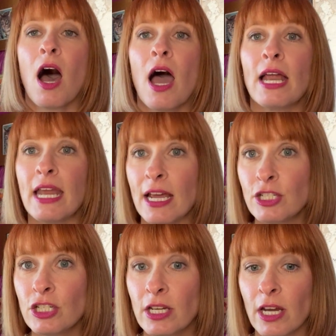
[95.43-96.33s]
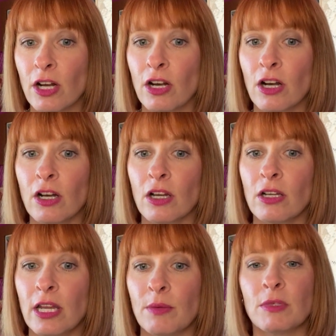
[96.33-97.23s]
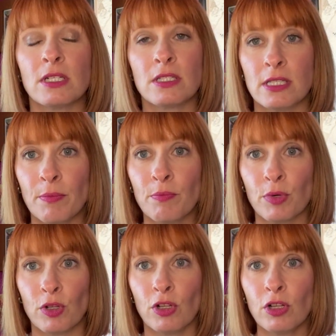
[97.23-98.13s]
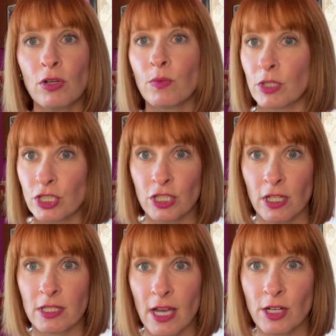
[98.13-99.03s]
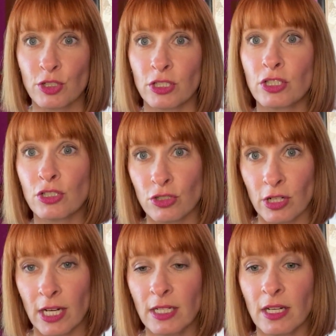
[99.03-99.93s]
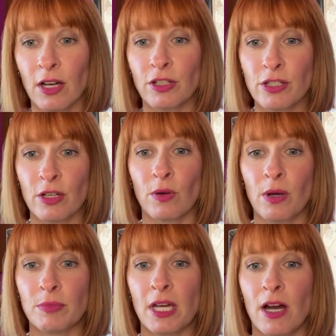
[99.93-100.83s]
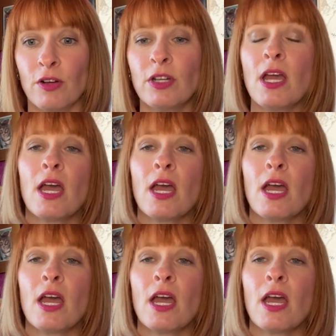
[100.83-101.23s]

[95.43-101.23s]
An engineer named Zimpel, which is actually a street also uptown,